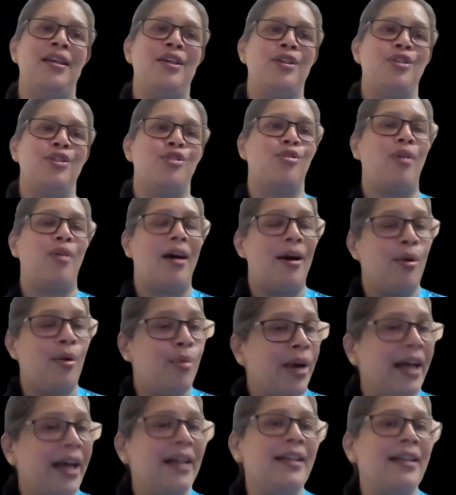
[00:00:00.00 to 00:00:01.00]
So
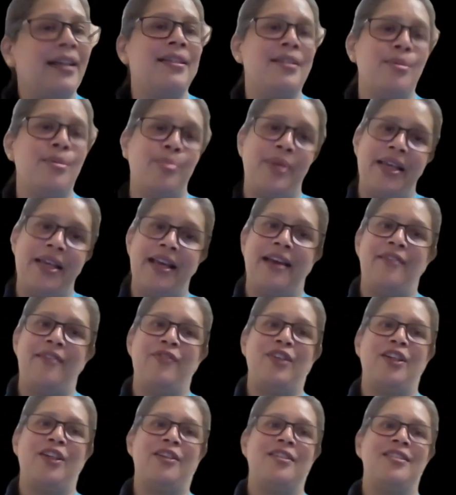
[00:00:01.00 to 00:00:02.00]
awareness,
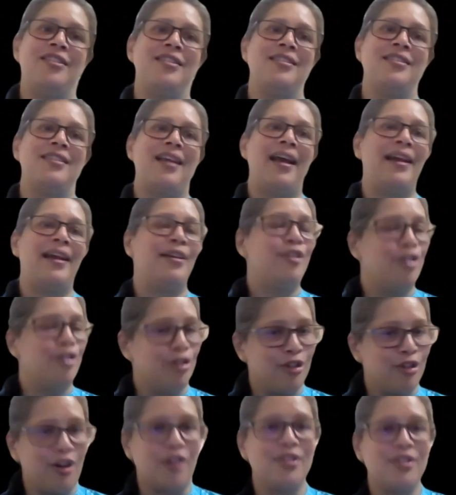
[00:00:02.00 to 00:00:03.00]
behaviors, and
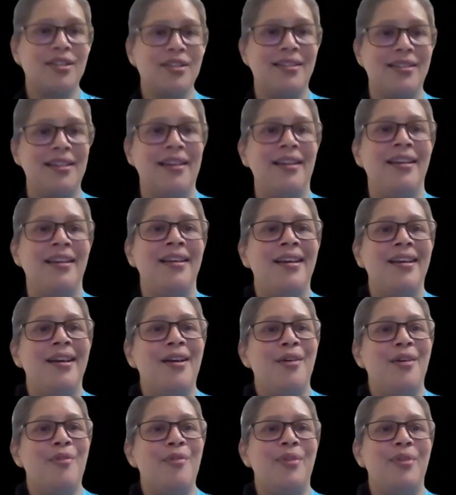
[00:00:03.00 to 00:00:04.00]
curiosity
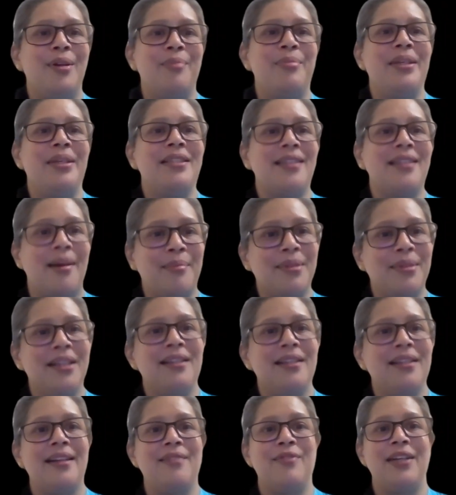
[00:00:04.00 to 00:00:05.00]
will be something
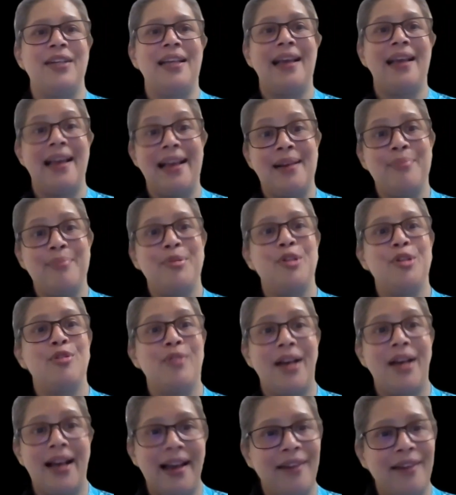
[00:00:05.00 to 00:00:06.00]
that will help you to
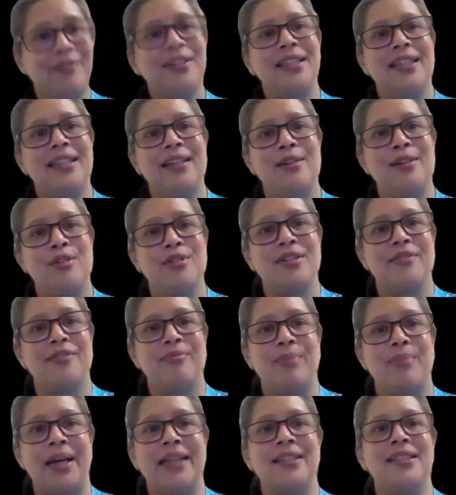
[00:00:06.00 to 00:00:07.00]
have that inclusive
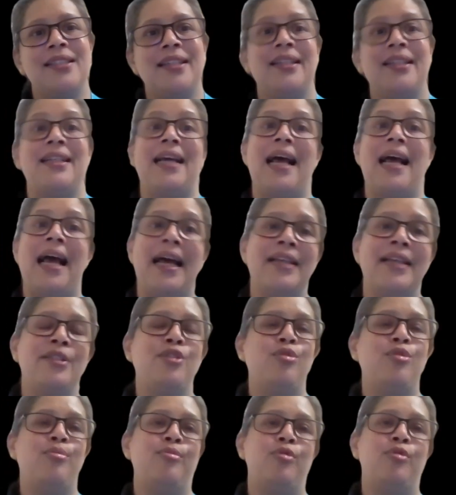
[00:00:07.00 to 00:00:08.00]
mindset as
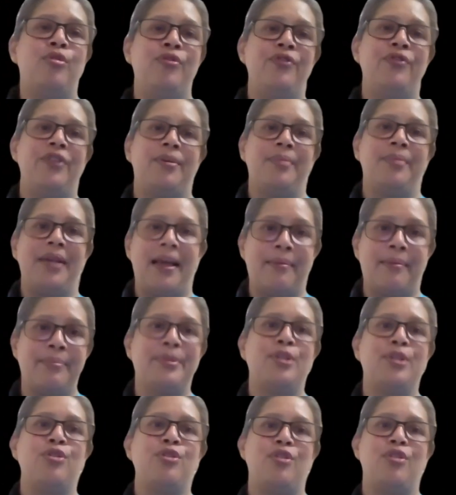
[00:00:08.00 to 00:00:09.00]
you move from
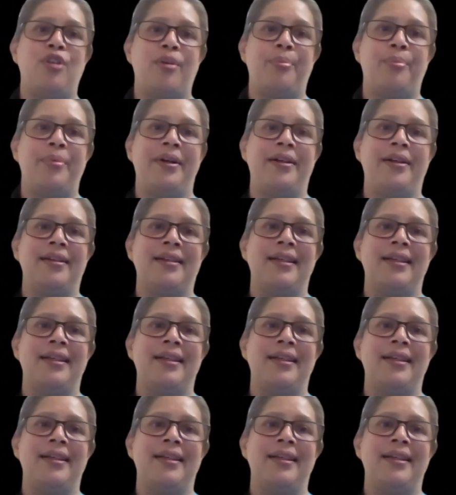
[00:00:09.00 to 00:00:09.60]
campus to corporate.